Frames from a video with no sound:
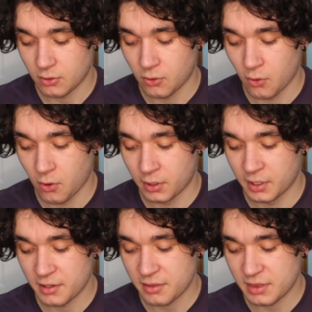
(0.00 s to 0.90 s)

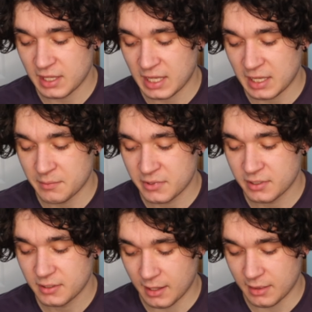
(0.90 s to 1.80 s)
horror themed,
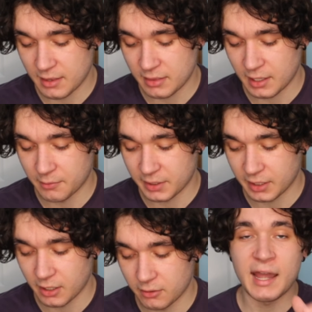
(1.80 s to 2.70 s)
and then there we go.